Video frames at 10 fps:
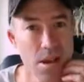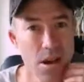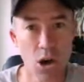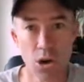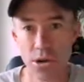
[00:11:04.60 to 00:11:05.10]

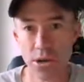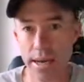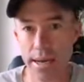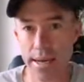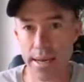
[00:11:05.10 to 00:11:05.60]
on
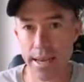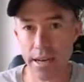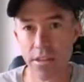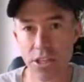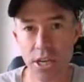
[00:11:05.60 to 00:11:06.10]
any
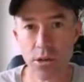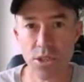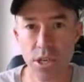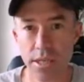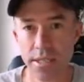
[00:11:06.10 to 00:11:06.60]
of the channels,
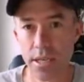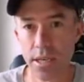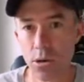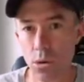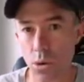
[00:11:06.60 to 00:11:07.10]
so
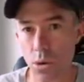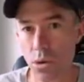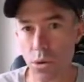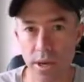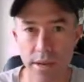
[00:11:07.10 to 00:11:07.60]
LinkedIn
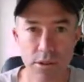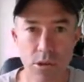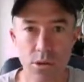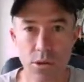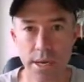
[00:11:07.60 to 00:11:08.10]
or even
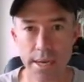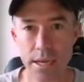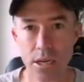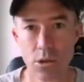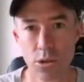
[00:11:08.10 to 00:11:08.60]

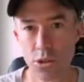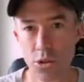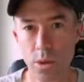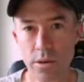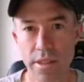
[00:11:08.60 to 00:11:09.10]
on
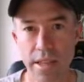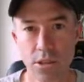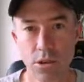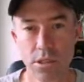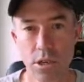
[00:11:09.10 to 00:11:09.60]
Twitter and that
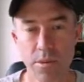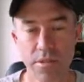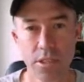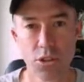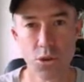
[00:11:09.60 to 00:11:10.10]
type of
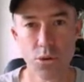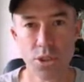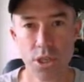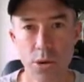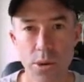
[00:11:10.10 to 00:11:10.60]
thing too.
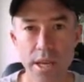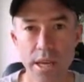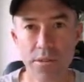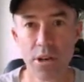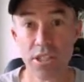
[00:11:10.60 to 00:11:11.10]
So
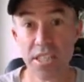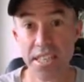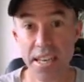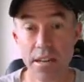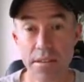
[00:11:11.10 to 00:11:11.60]
if you'd like to
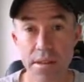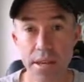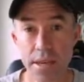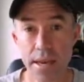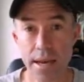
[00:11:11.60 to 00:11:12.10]
see
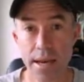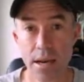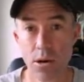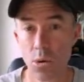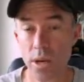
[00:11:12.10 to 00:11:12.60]
anything
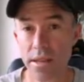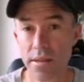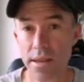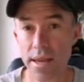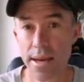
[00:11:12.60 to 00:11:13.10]
or any